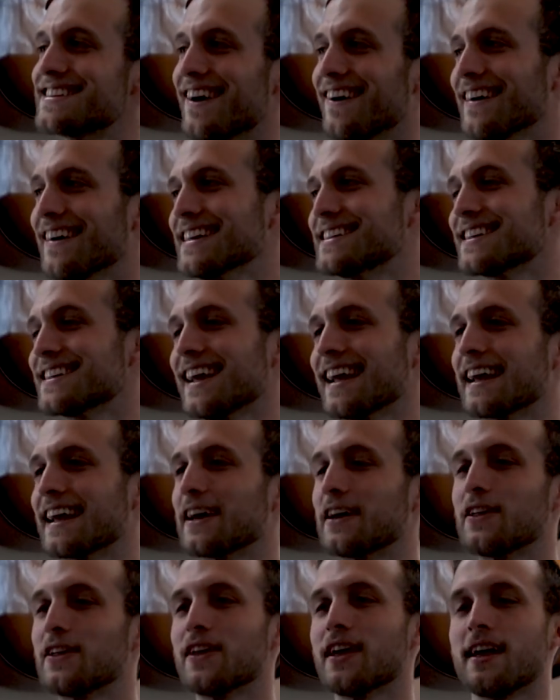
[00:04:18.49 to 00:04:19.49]
So it's like,
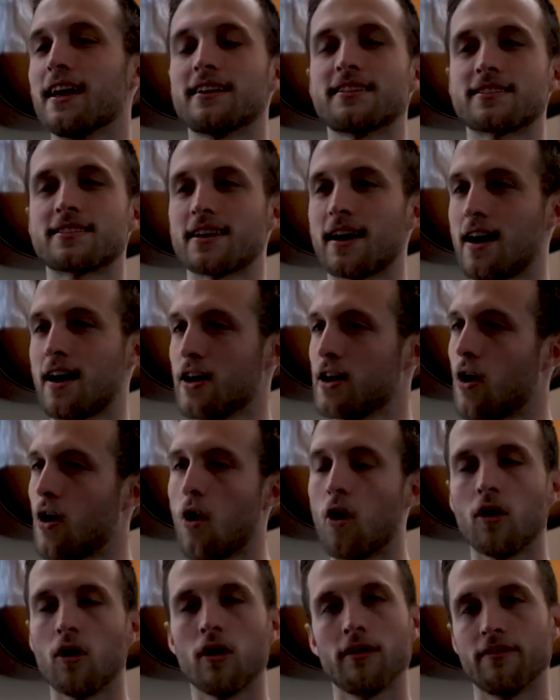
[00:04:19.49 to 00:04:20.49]
it's
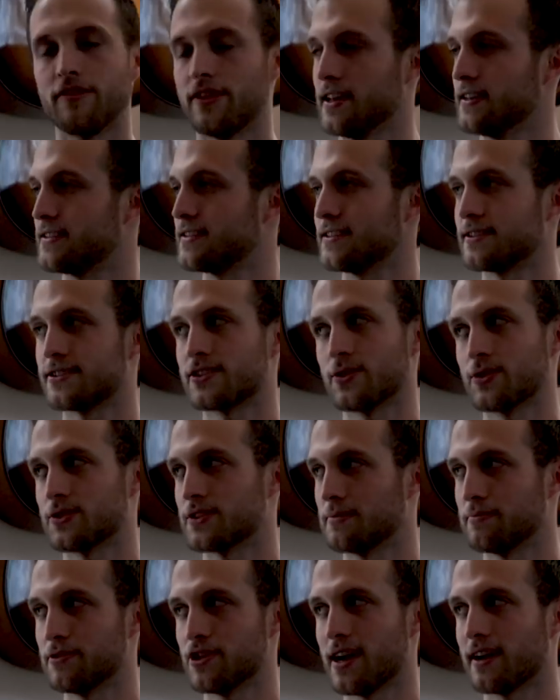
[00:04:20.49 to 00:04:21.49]
all of this is so
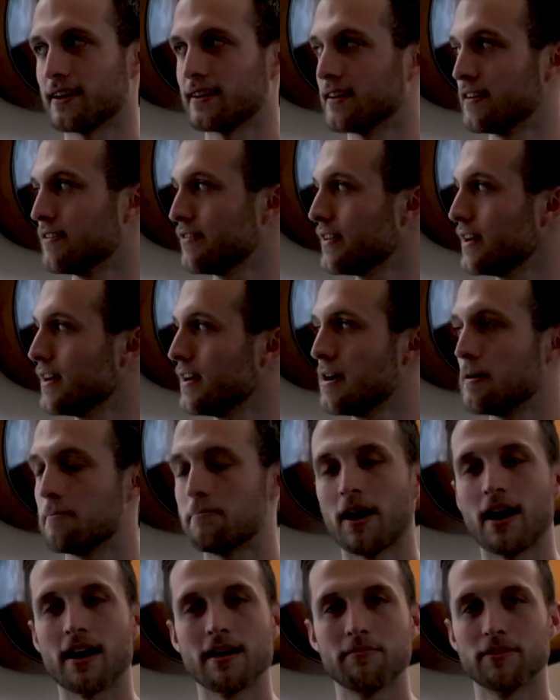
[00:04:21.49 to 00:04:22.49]
subjective.
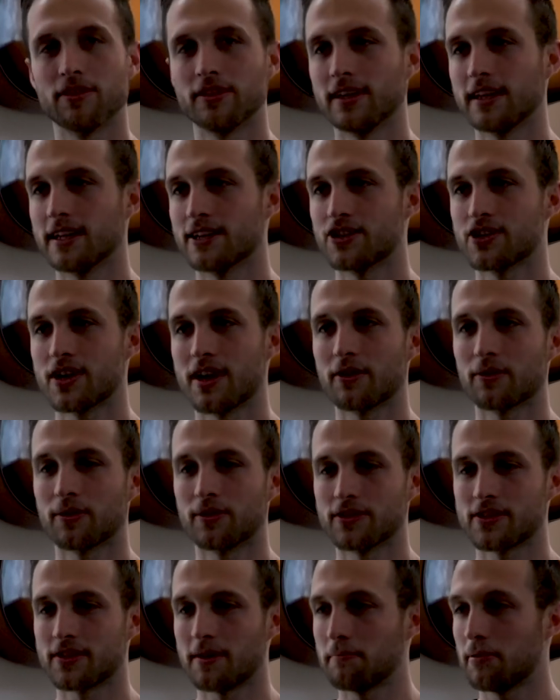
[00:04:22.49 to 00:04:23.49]
Bodybuilding in
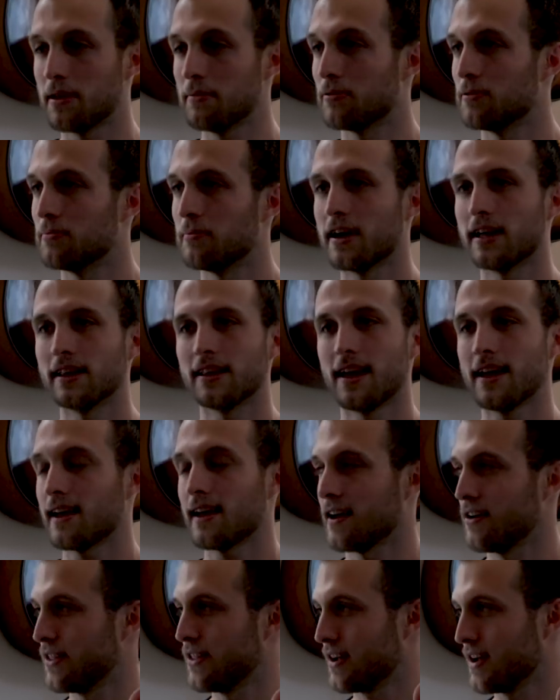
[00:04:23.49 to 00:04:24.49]
general, some people might like
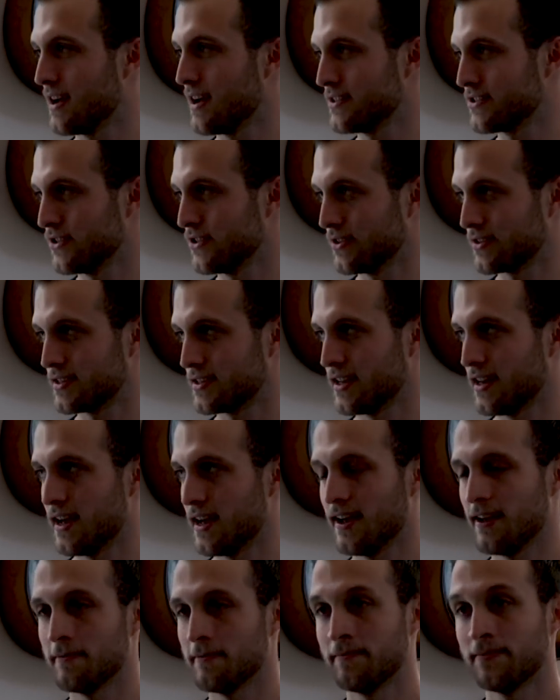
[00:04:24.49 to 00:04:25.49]
how the guys look
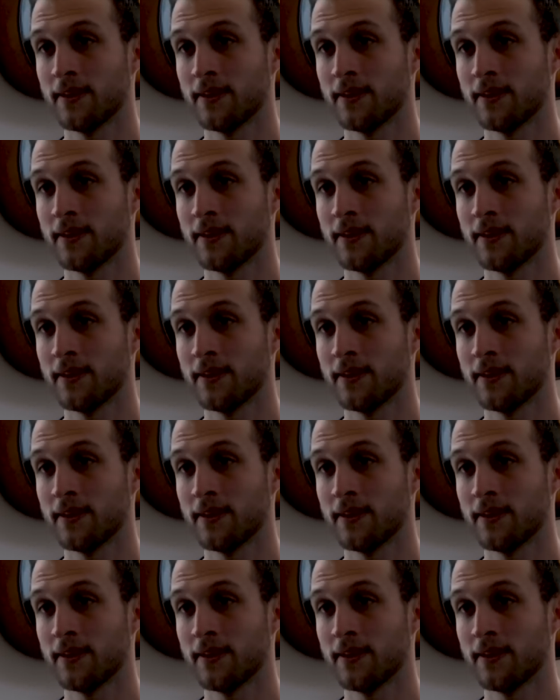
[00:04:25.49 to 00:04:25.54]
today.